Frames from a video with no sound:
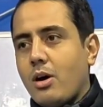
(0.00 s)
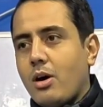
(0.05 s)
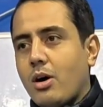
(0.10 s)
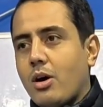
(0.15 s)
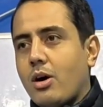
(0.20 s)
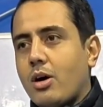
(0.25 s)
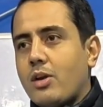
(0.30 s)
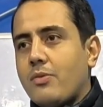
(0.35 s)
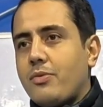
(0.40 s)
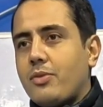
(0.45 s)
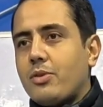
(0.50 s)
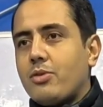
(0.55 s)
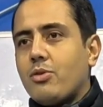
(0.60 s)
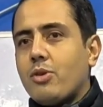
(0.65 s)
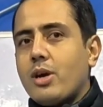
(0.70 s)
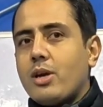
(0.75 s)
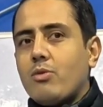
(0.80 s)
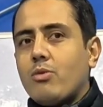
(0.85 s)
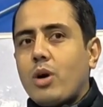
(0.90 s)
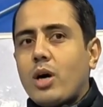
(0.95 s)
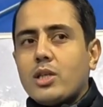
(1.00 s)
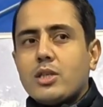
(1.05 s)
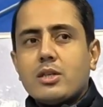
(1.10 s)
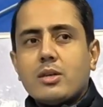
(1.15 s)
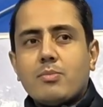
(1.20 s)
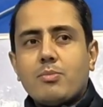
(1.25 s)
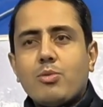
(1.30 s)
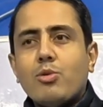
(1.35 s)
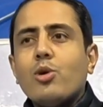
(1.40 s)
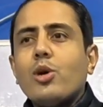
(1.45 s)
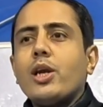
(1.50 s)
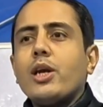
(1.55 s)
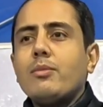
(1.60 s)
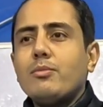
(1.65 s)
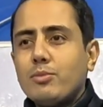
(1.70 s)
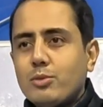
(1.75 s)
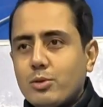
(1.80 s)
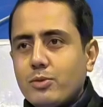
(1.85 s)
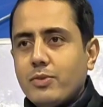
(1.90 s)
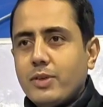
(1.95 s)
Or if you go and watch a boring
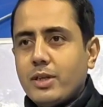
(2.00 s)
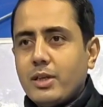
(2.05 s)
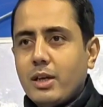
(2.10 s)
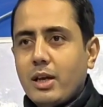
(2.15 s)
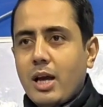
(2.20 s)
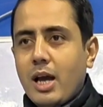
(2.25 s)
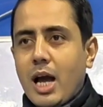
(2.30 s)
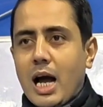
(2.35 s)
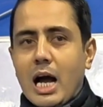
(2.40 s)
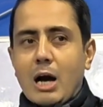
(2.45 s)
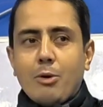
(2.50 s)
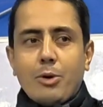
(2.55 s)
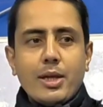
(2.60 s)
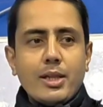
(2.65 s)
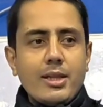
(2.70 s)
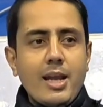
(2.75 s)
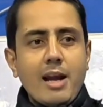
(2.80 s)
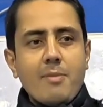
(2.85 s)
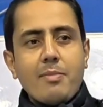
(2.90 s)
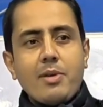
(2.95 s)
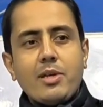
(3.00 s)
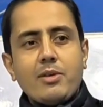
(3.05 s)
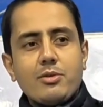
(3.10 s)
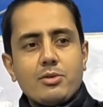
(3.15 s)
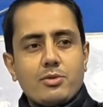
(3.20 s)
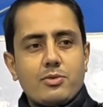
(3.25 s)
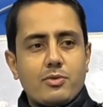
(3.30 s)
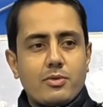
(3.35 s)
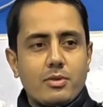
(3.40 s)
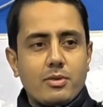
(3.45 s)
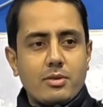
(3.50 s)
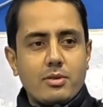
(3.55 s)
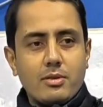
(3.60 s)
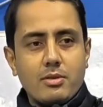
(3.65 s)
movie, how can that be useful?